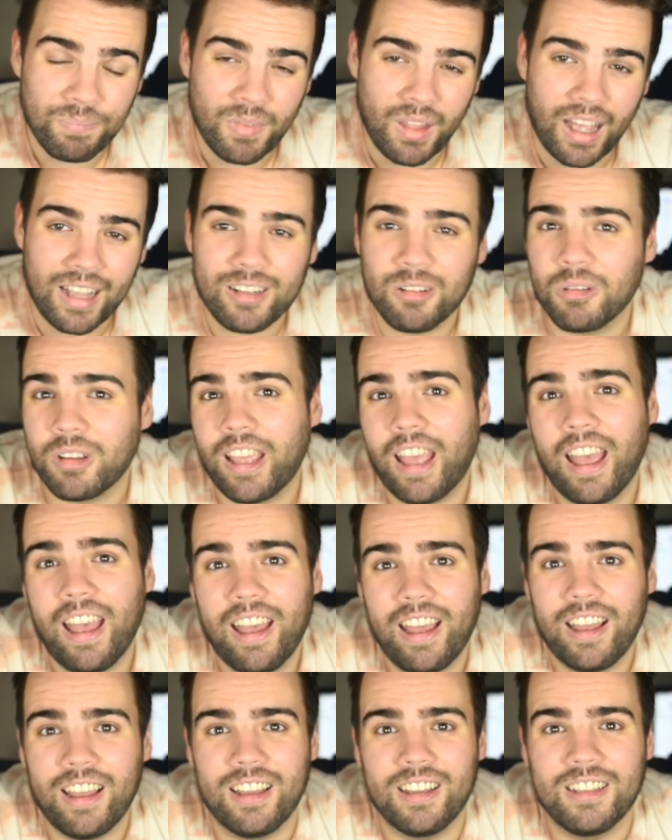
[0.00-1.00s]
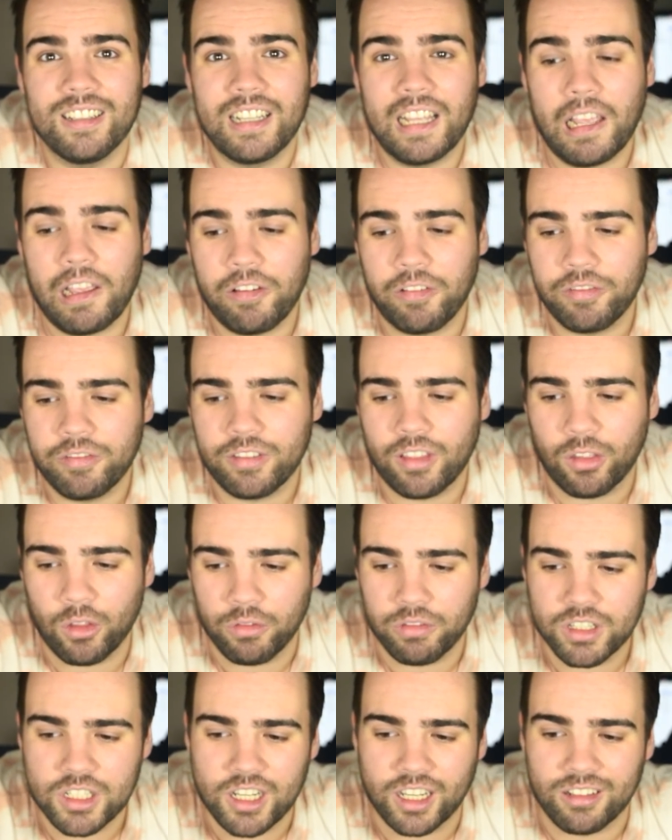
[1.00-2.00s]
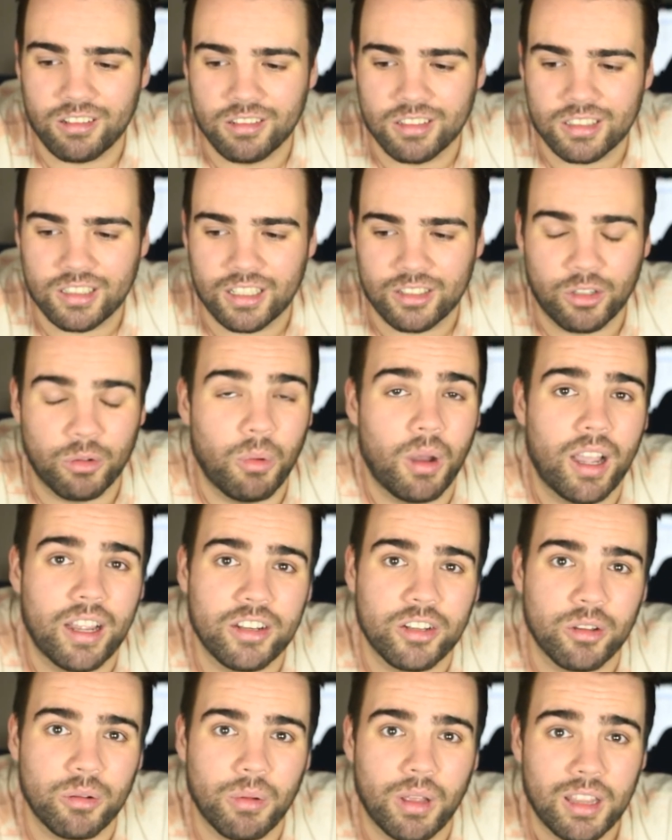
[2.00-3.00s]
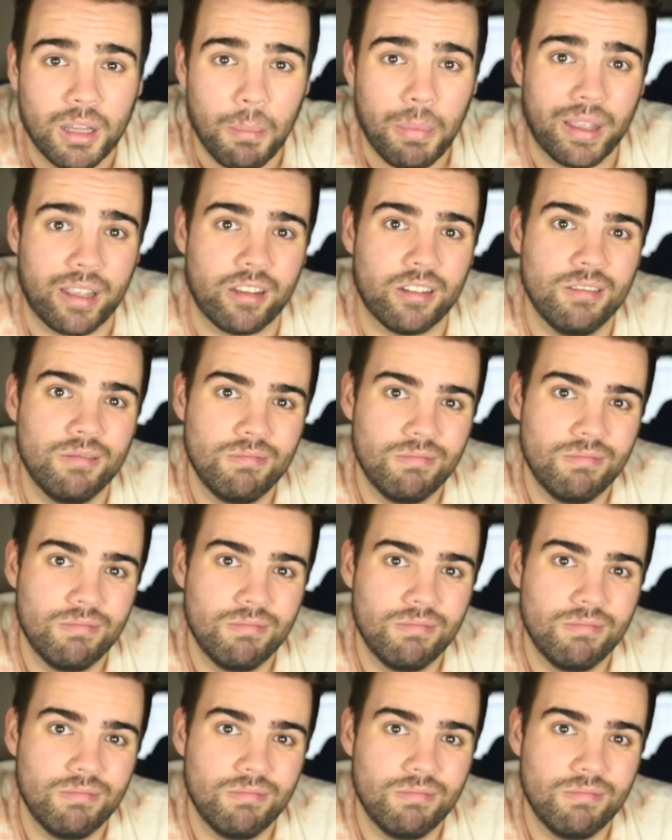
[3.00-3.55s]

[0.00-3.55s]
I don't care if there's other channels that do what I do and they're bigger.